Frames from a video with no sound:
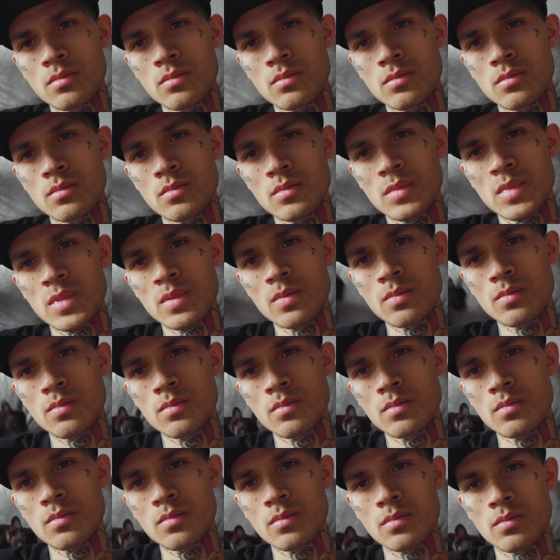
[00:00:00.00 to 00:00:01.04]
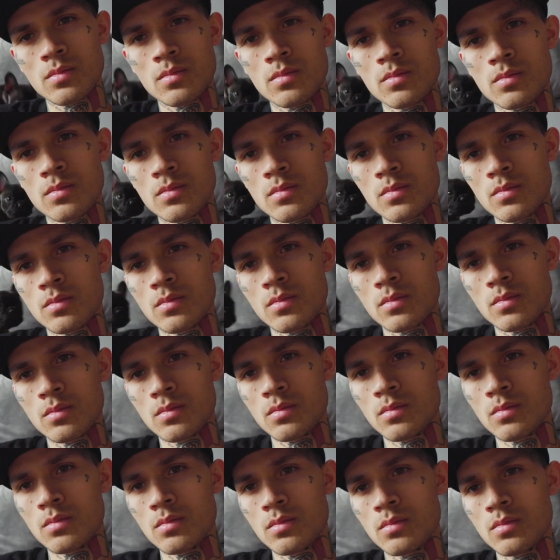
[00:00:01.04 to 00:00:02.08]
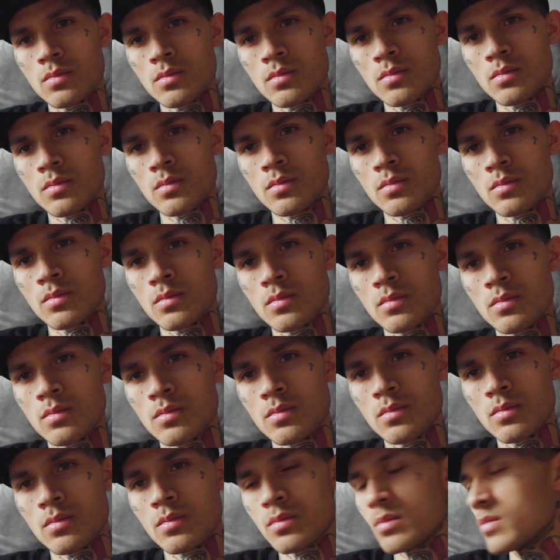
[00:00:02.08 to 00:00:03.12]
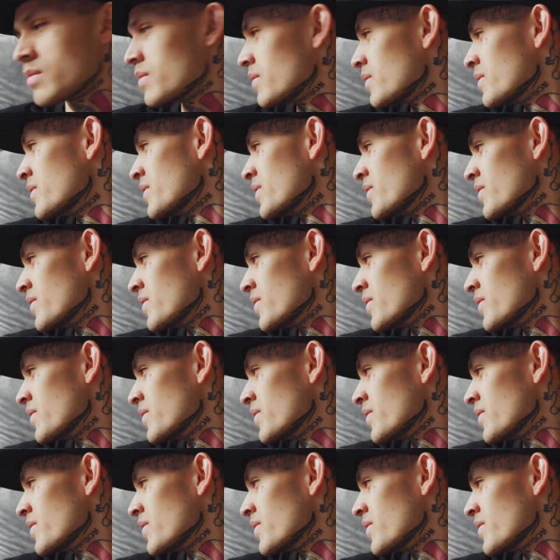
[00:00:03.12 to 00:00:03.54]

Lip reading: (silence)